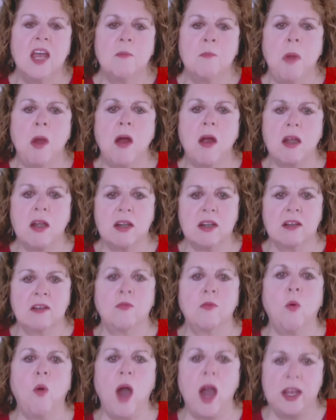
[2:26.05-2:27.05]
part
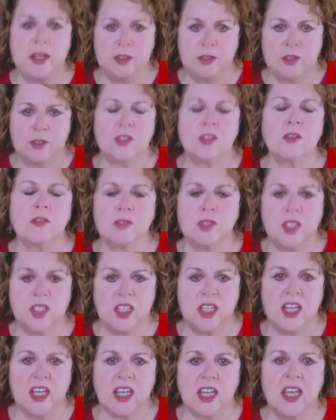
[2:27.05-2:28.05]
of why you're so
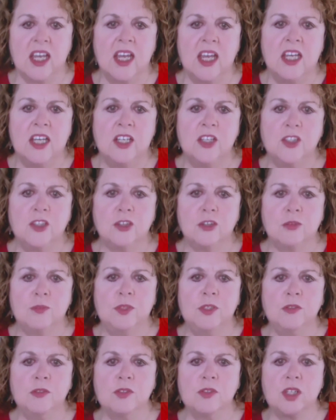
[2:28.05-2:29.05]
sick is your
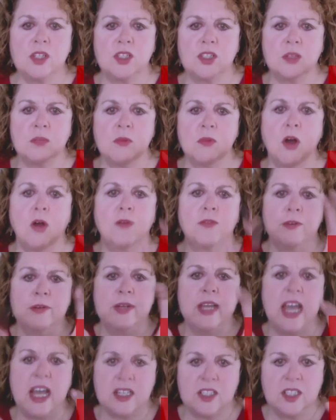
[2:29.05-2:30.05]
immune system
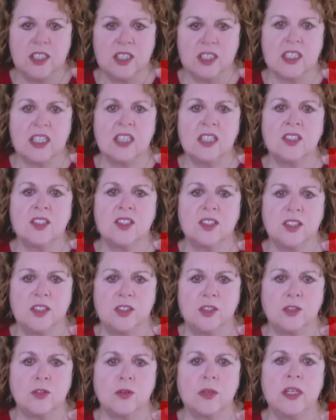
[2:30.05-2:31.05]
overreacting against this
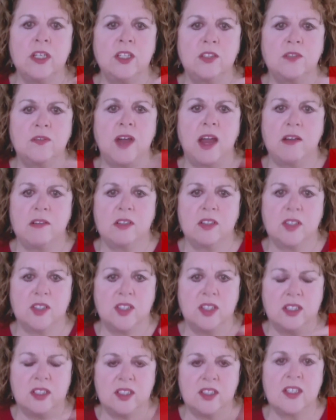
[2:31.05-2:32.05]
strange virus
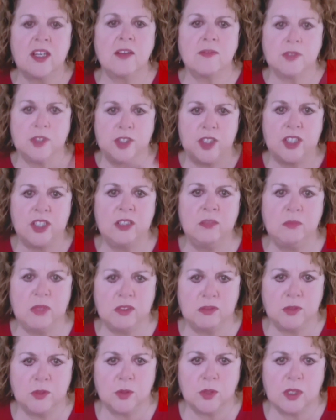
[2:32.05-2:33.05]
that it's never seen
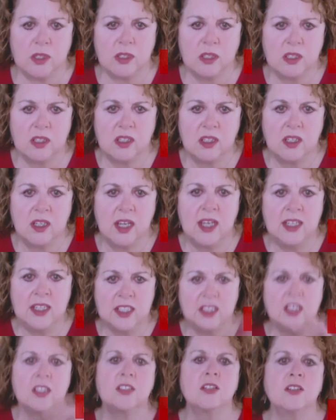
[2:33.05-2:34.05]
before. And it
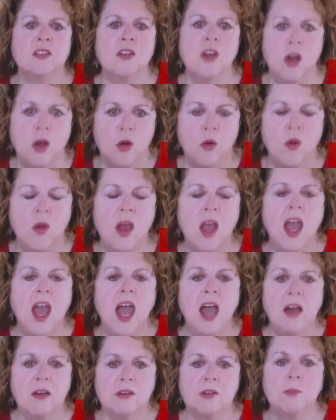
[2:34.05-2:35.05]
doesn't know
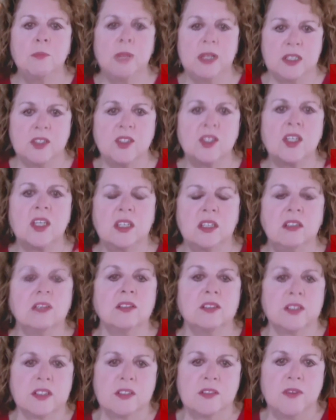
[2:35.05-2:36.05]
how to best kill
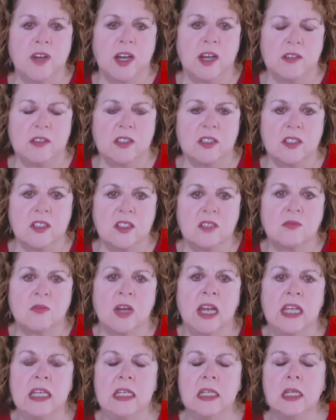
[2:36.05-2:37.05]
this virus,
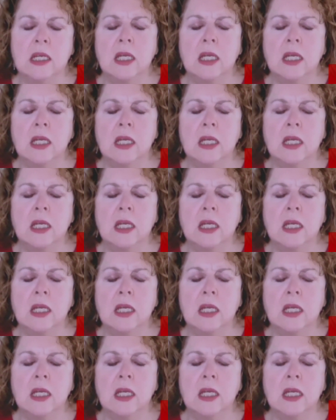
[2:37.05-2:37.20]
right?